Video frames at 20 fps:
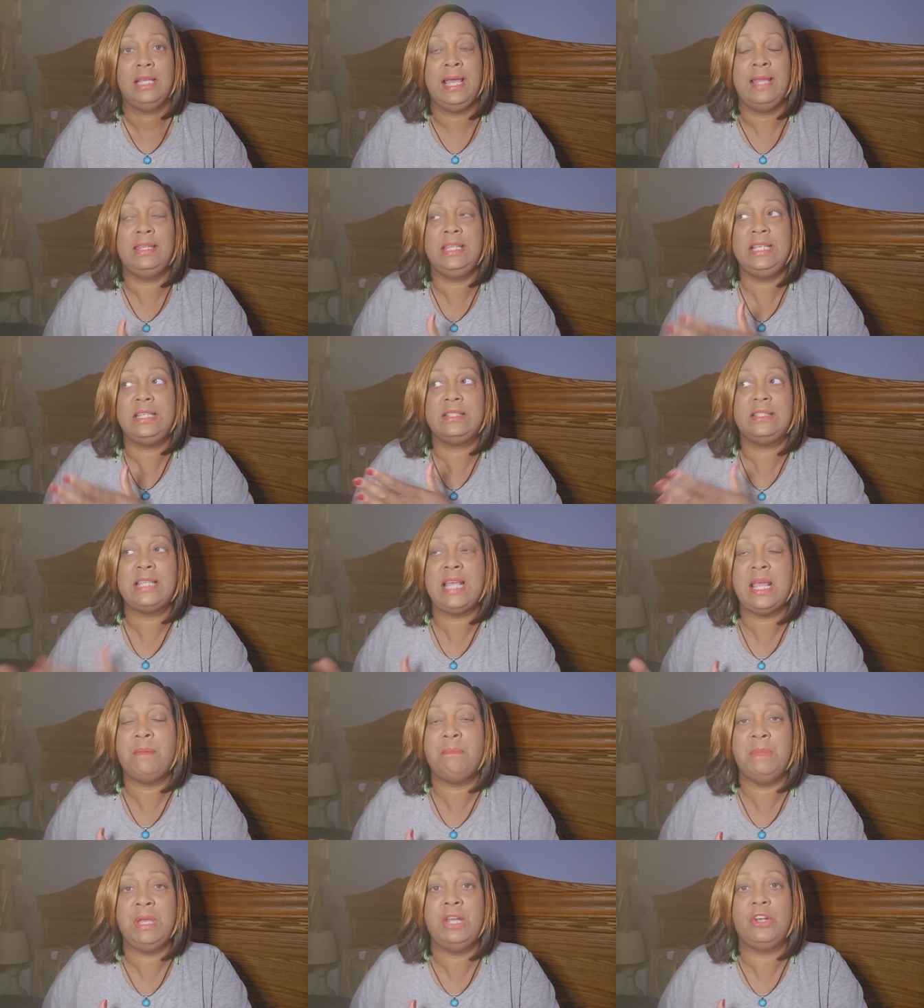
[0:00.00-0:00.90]
And these
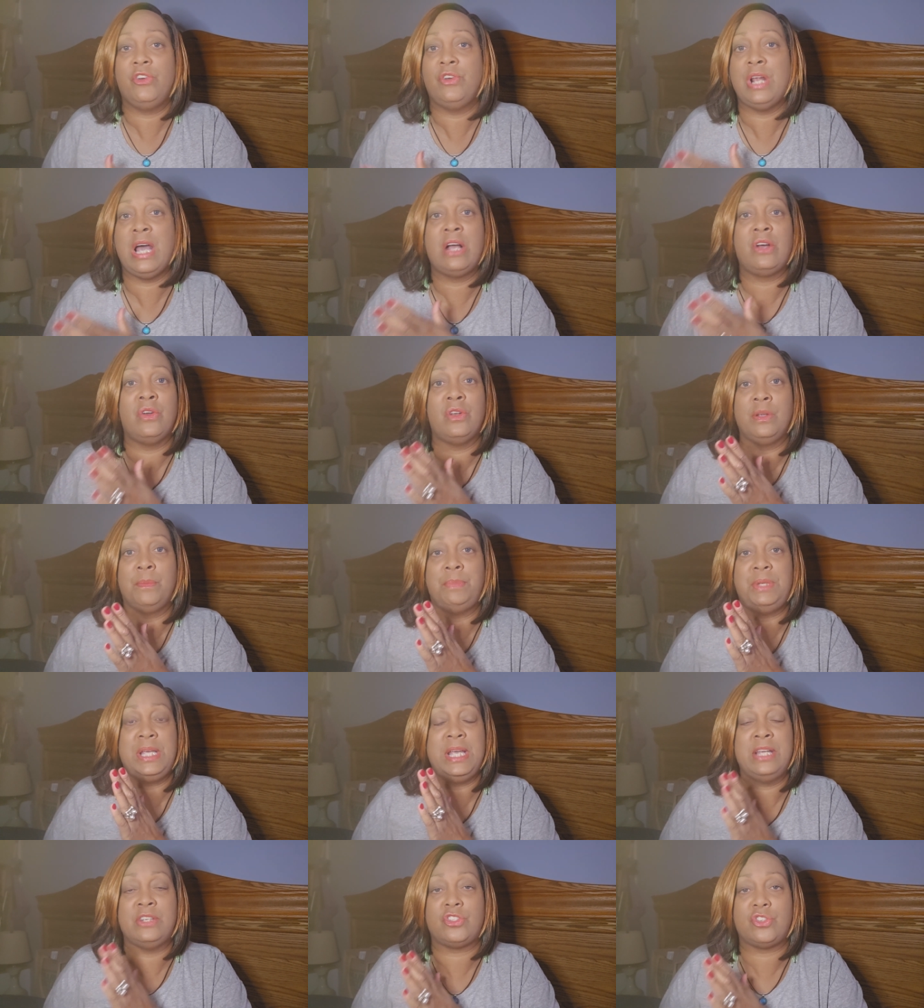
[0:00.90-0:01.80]
same men are not going to
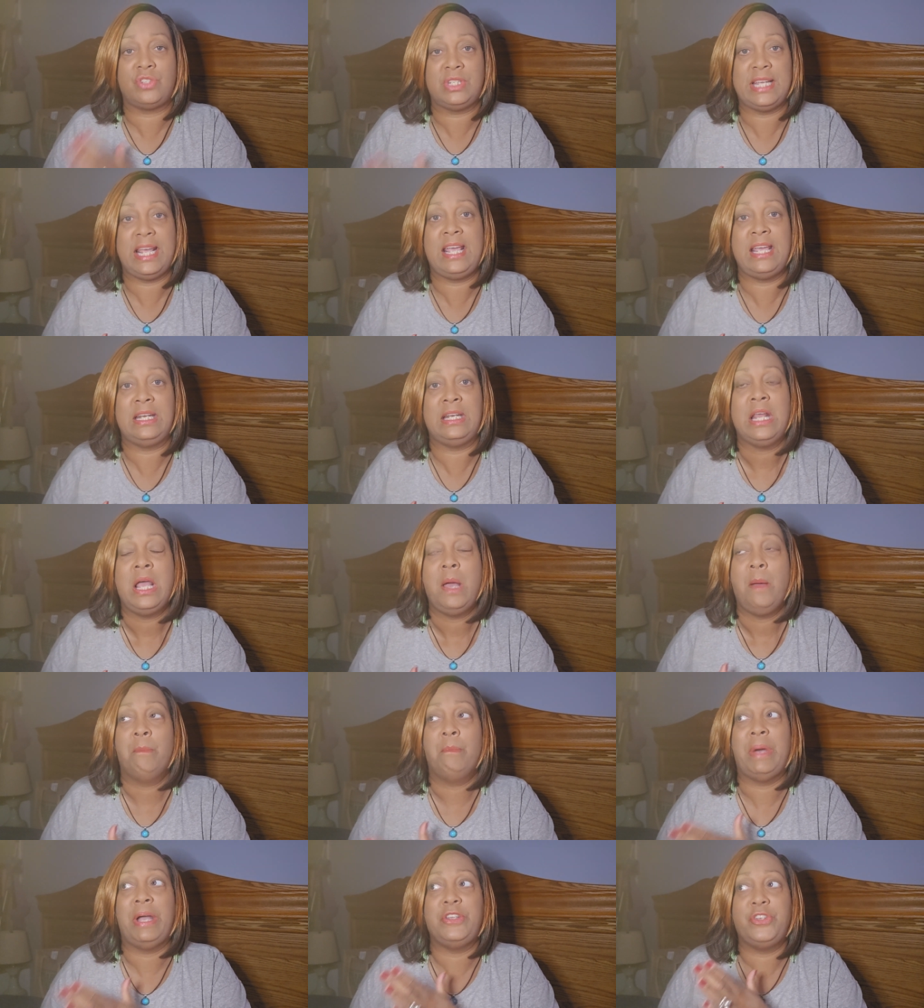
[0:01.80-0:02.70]
be entertained
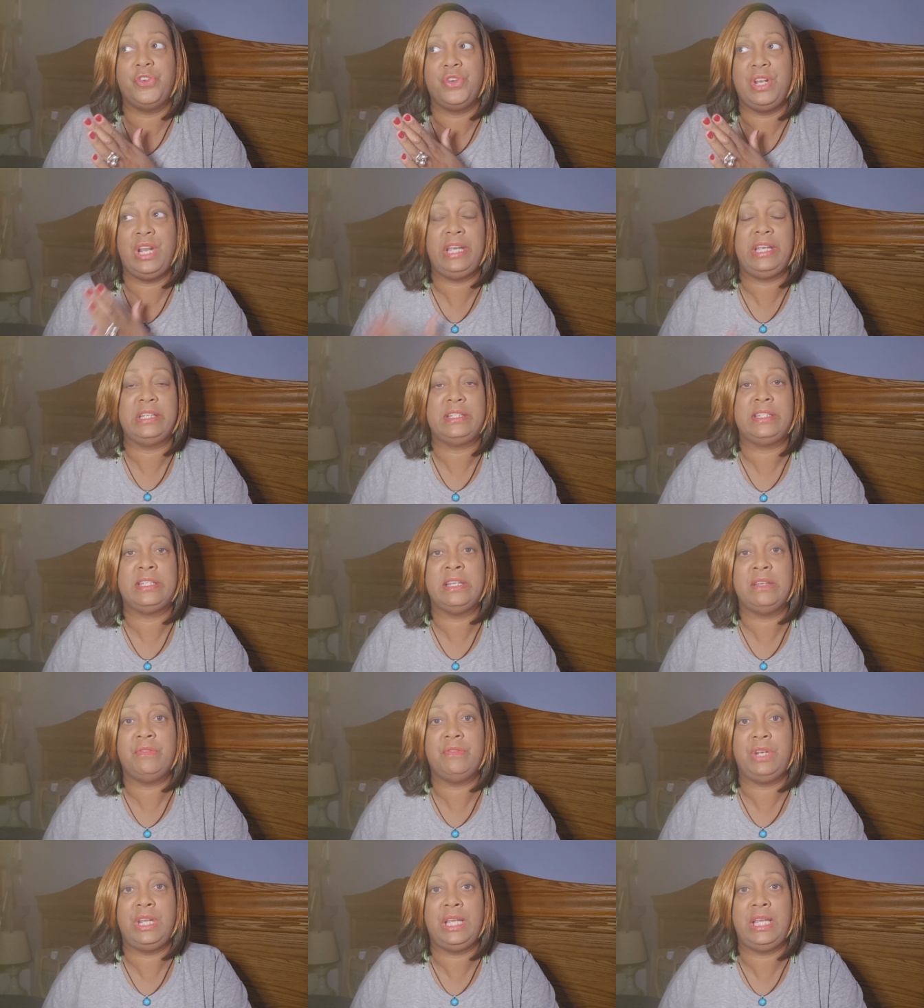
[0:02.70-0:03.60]
by your
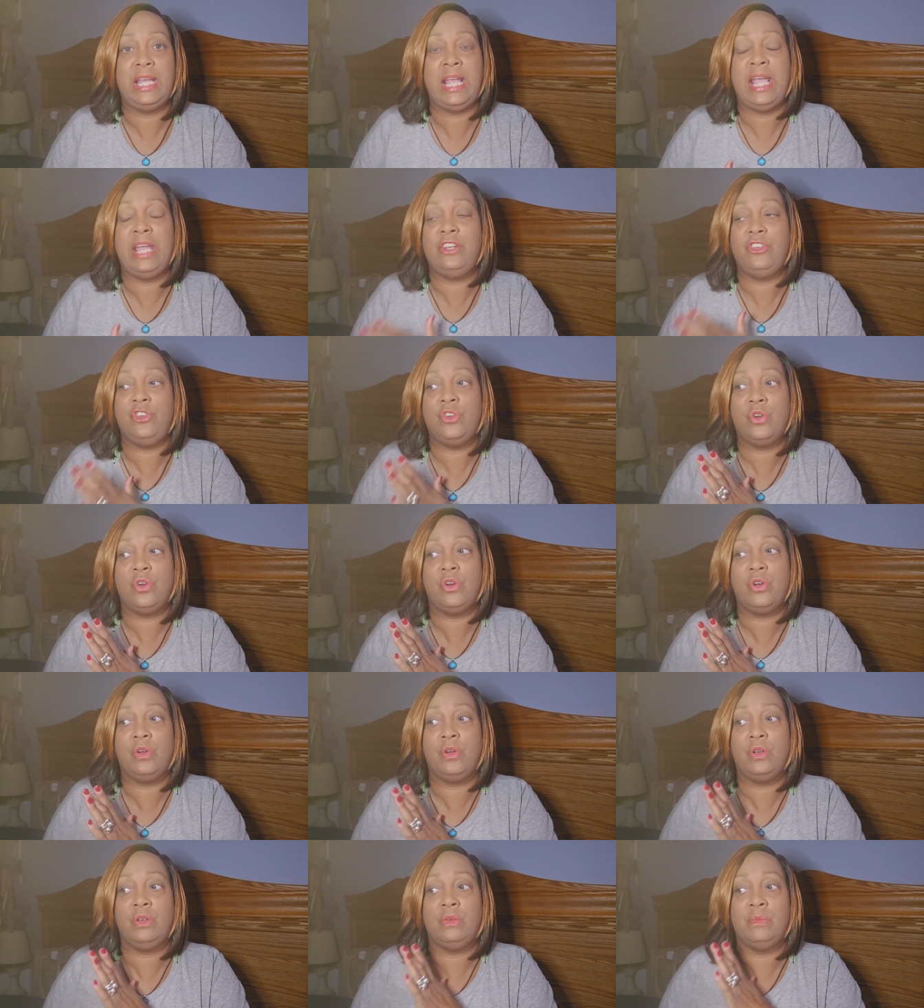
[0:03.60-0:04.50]
negativity and
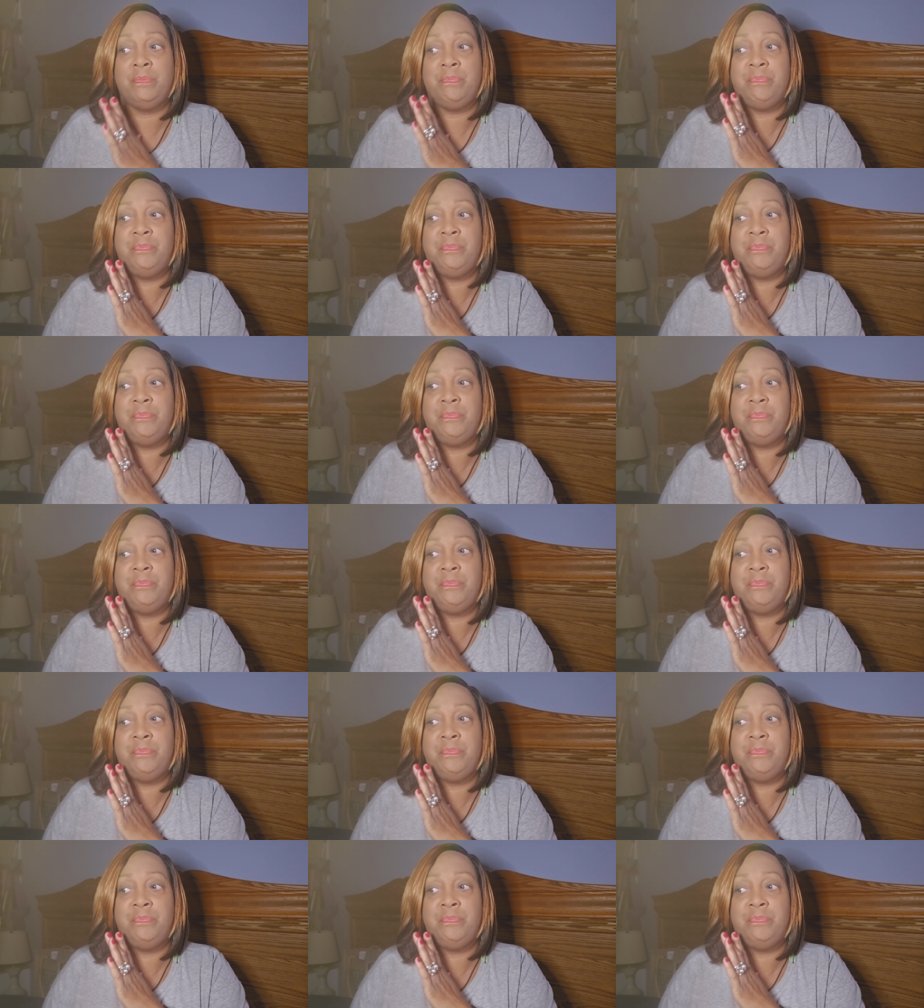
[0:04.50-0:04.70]
your